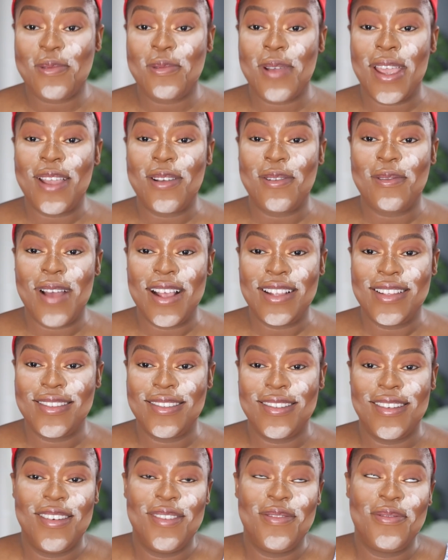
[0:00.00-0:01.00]
quick
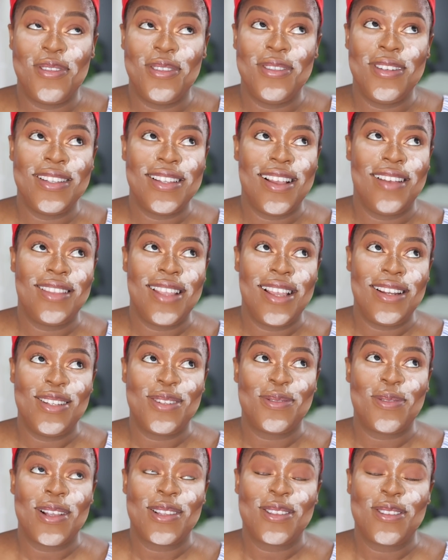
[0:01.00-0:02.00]
question, for those that take
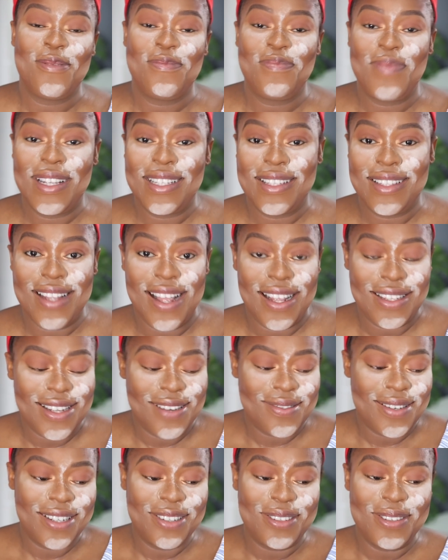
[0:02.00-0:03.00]
this question personal,
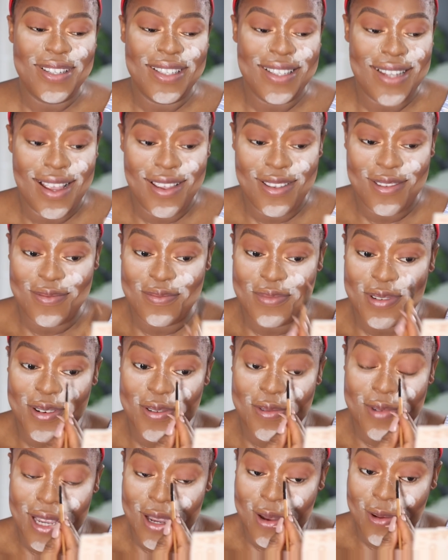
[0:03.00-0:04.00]
that one concern you. But
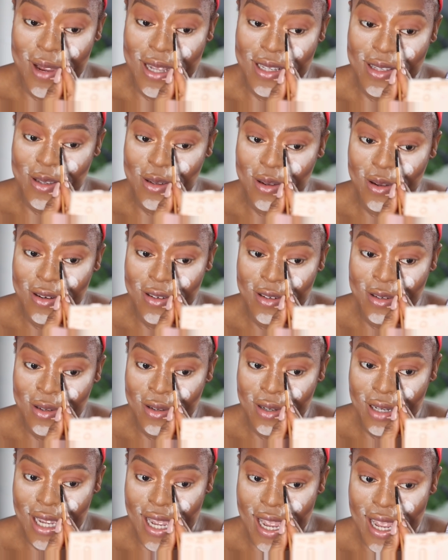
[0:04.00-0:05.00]
quick question, do
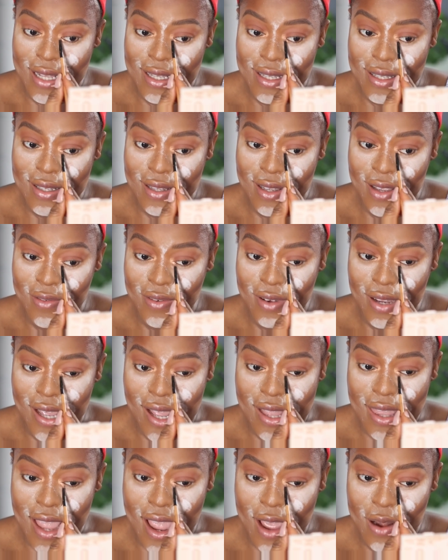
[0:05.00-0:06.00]
you guys even
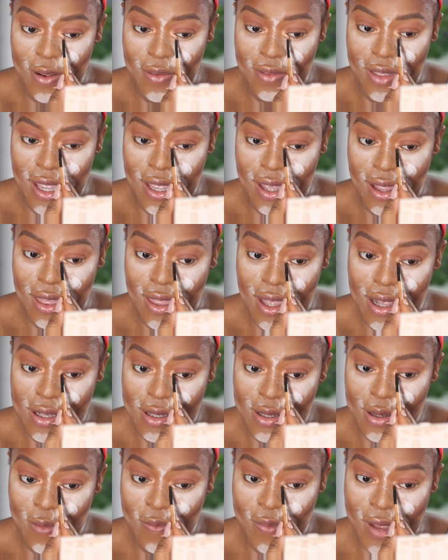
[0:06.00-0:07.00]
get tired of taking
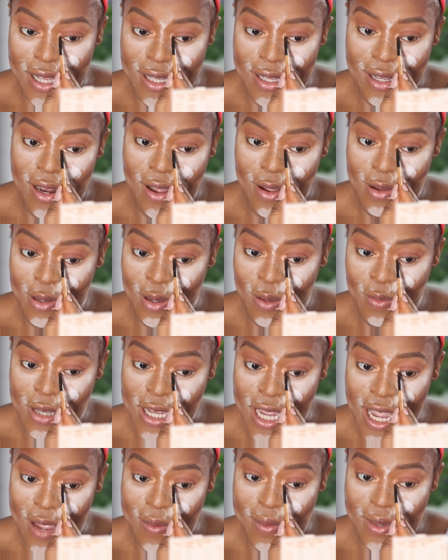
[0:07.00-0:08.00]
things too personal
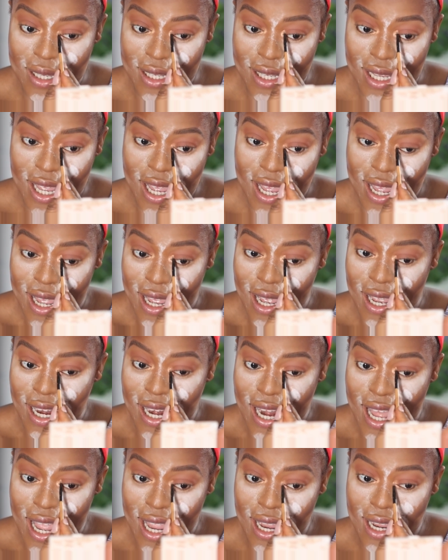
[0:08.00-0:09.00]
sometimes?
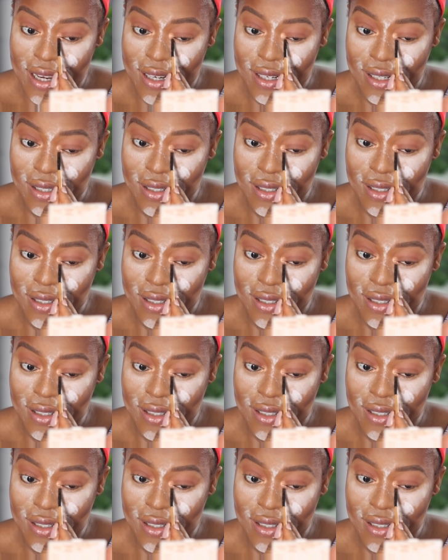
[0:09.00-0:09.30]
Like,